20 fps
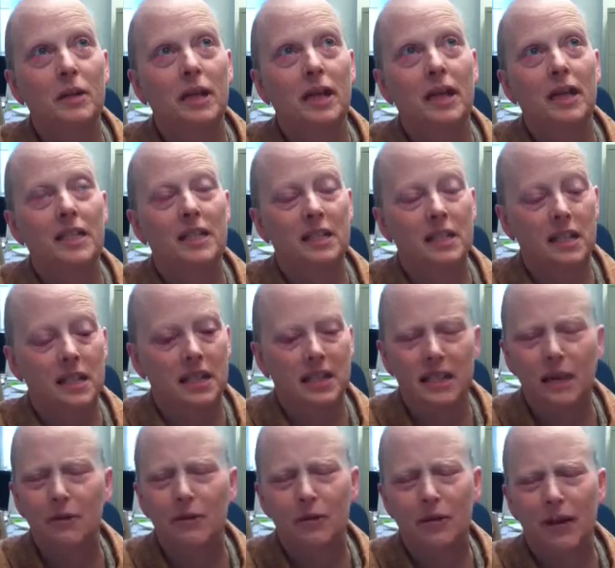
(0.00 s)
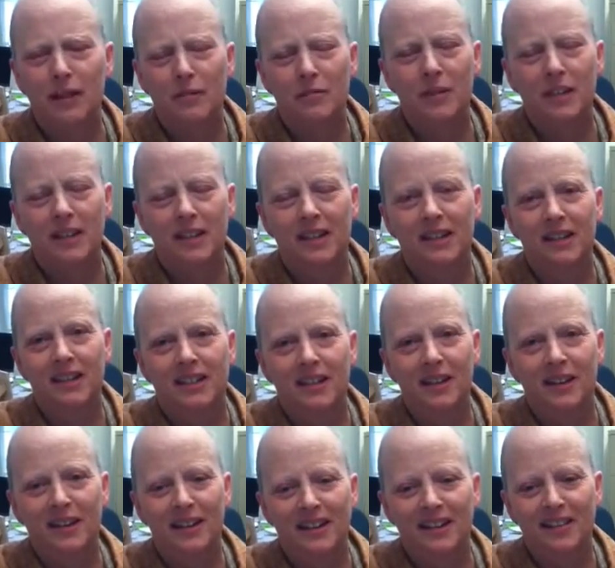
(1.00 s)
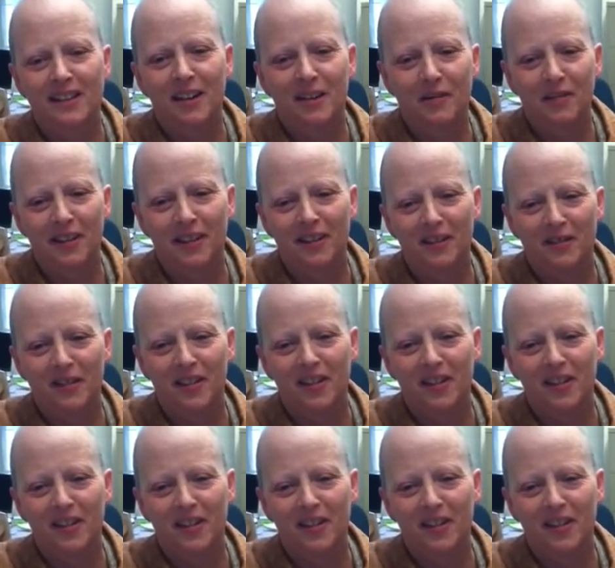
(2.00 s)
it gets into. Is that what you asked me? Terrible interview.